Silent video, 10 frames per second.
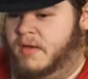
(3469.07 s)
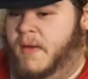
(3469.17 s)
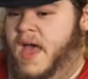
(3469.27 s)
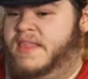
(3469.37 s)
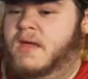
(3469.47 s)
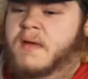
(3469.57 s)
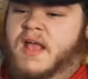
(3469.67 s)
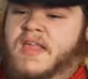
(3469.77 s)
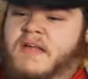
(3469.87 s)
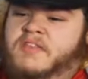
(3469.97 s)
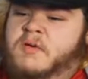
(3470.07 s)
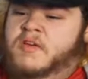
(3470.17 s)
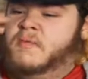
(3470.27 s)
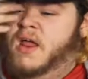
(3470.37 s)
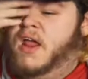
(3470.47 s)
man. They have so
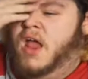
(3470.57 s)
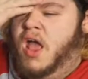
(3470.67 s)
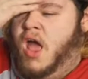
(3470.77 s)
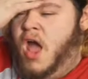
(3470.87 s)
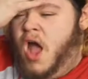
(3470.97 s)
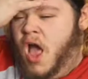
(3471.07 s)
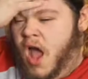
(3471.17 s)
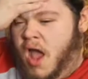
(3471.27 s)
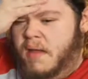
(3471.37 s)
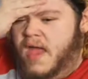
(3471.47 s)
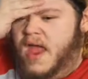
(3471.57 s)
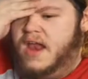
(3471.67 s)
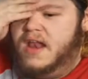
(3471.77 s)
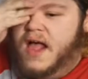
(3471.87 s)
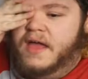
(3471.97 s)
much money.
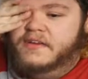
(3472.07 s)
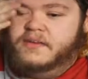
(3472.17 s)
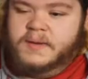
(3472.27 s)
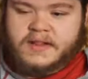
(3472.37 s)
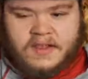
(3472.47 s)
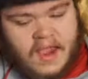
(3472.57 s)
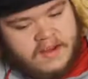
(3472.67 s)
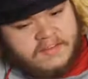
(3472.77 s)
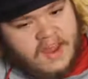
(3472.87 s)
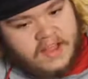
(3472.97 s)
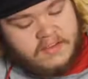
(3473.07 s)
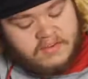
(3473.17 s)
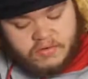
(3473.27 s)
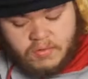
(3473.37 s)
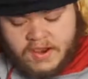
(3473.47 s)
$8 to make. Yeah, exactly.
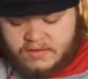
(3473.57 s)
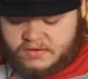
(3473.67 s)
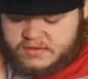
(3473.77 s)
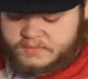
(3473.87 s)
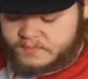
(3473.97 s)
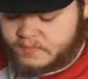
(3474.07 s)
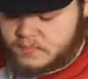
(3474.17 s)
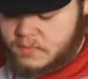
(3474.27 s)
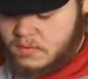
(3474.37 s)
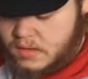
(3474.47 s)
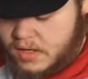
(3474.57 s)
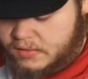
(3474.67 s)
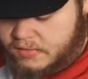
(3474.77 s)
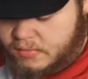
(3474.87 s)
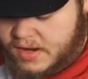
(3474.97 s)
It's crazy.
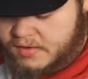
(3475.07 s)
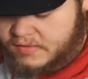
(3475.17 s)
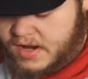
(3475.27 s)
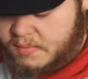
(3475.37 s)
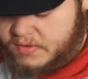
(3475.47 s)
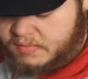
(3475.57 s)
It's crazy how much